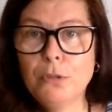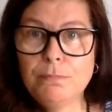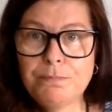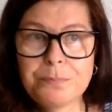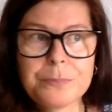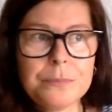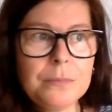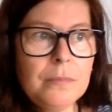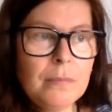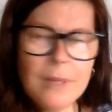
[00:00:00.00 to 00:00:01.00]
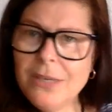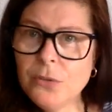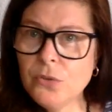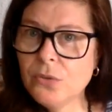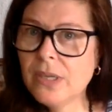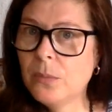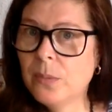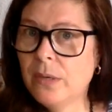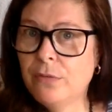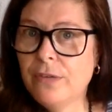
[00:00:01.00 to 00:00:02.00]
stumble. I don't do
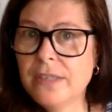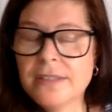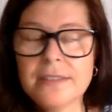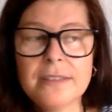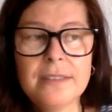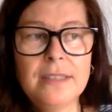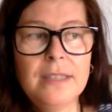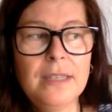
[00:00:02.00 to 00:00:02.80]
that when I fast.